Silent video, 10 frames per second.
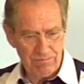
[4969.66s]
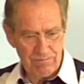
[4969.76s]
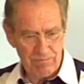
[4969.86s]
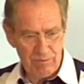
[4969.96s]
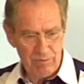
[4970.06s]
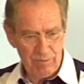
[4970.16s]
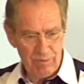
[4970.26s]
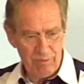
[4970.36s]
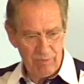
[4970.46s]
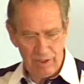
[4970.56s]
with this,
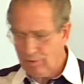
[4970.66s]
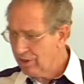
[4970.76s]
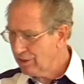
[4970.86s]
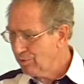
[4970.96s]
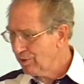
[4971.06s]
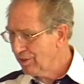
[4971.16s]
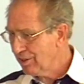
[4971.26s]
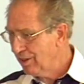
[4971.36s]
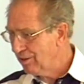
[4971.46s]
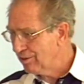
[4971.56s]
we're going to close
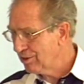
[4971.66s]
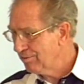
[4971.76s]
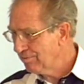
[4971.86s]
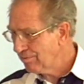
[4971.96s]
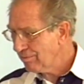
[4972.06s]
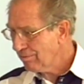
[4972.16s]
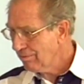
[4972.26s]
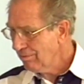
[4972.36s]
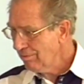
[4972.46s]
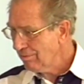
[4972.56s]

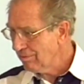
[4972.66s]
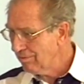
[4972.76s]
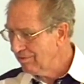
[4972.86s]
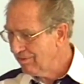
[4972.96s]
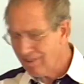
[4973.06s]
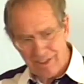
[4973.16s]
far as I know now.